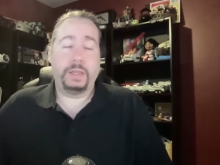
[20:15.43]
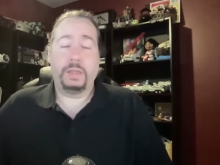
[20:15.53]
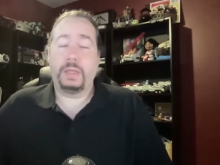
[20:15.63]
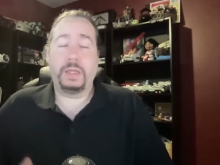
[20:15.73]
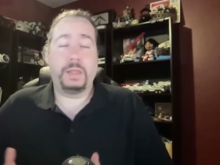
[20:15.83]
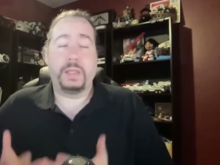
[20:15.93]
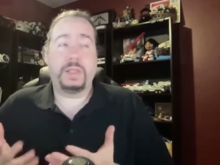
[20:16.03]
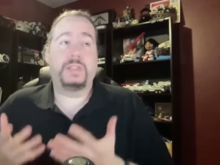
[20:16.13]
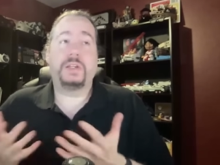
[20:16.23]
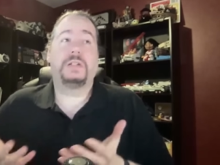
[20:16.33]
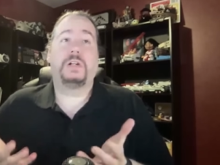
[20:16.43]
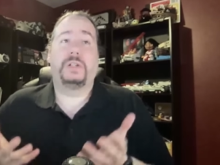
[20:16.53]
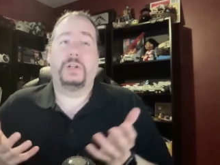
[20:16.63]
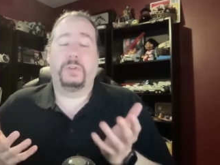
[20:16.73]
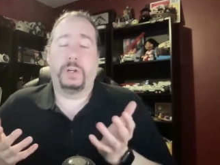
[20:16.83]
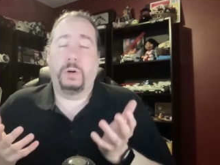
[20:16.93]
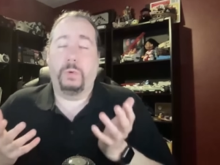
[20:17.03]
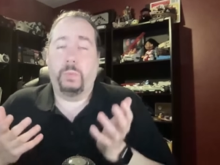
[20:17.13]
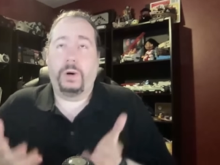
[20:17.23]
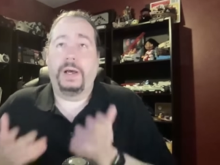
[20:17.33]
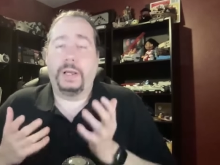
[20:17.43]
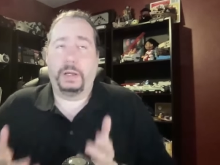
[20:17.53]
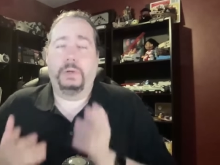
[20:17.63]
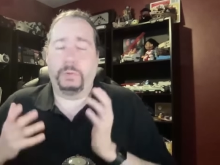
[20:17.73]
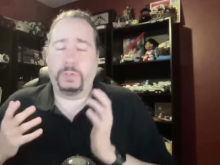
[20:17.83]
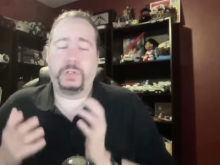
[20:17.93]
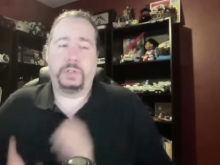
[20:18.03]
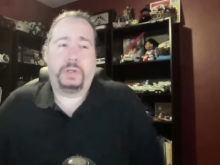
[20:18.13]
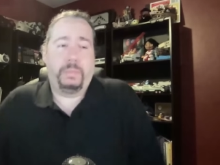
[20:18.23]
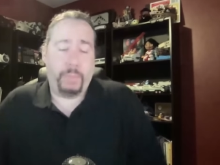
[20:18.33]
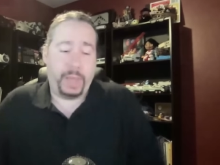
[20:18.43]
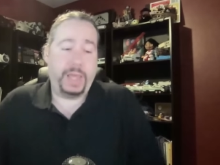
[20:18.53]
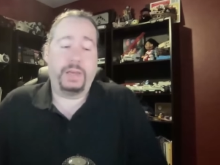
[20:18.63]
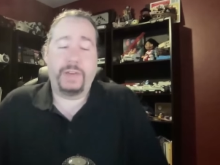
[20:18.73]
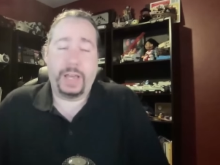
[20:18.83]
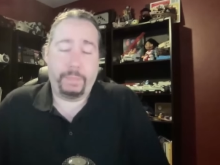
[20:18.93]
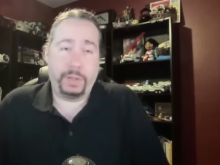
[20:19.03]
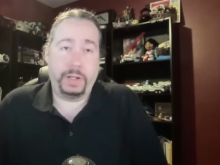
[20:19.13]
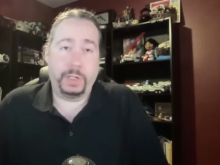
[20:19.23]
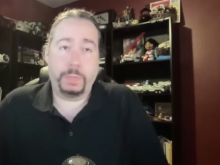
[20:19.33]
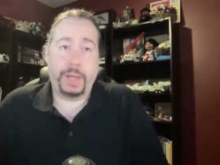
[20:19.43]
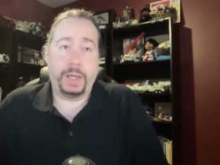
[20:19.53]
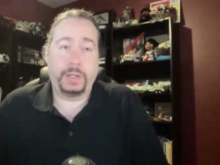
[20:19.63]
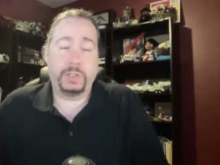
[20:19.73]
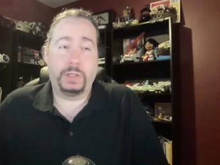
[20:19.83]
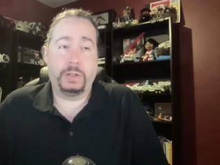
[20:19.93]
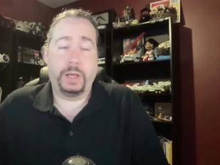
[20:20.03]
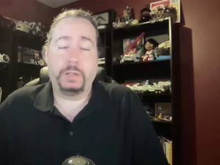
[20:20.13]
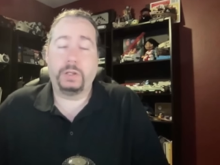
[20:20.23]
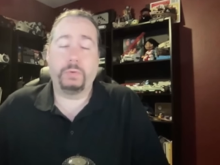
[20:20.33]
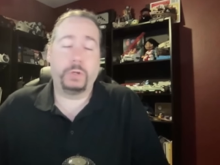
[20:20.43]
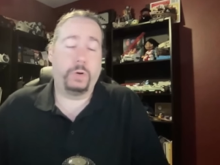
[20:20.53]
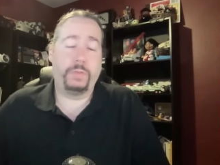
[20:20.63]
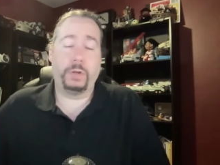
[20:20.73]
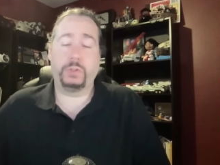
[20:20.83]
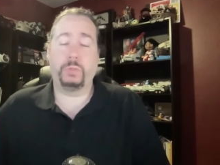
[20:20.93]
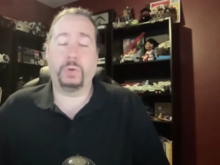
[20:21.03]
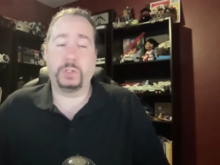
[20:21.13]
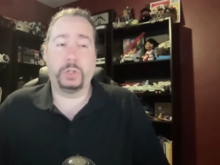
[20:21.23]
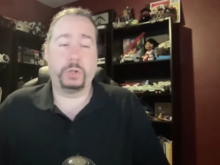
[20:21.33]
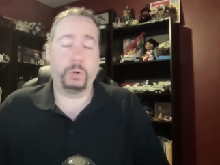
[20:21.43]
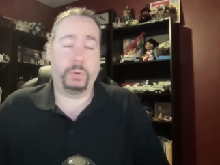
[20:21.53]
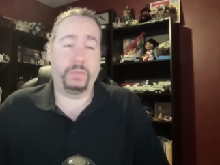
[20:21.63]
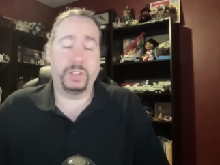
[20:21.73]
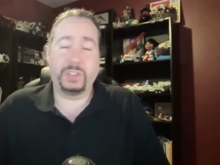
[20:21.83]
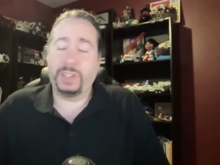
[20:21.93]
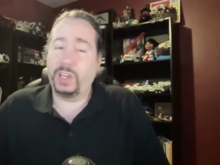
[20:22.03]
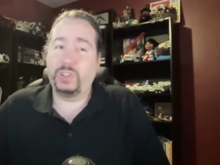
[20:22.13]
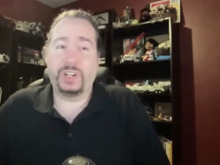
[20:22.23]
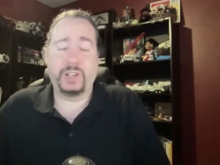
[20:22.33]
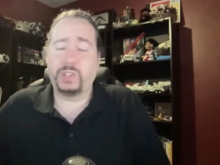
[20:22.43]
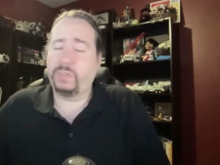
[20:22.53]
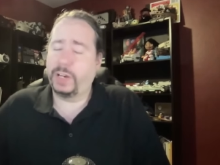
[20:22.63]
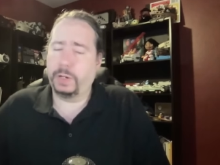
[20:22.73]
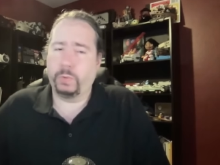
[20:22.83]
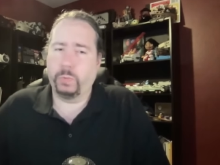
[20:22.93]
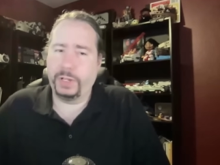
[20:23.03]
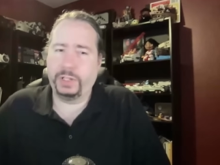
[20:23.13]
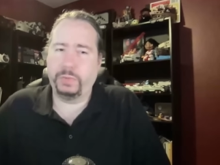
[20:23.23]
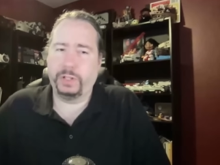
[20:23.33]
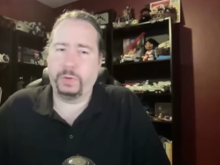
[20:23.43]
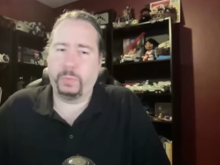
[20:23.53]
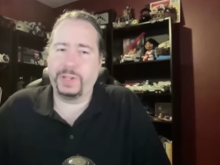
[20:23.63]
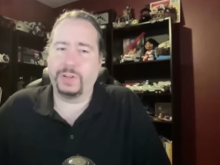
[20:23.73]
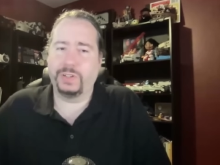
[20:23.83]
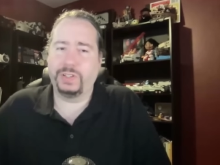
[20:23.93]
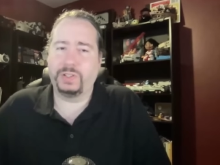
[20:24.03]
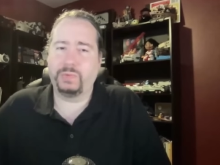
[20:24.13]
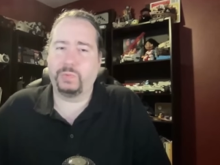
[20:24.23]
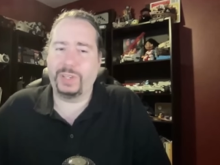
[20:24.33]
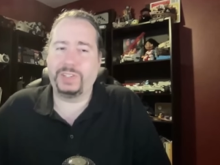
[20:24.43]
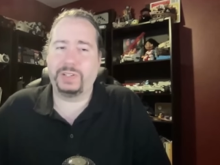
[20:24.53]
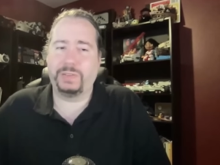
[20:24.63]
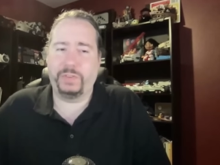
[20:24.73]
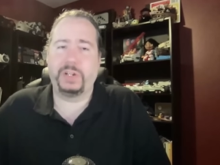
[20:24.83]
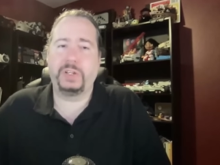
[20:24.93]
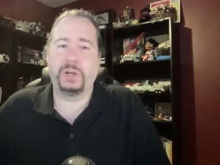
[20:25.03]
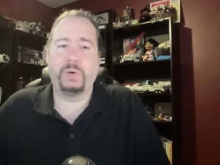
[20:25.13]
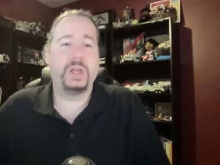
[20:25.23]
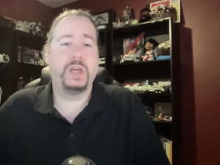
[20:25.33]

it, it's unclear though what else may have happened in his past, and I don't know if there just wasn't a thorough investigation. I just find it really, really weird that this recent video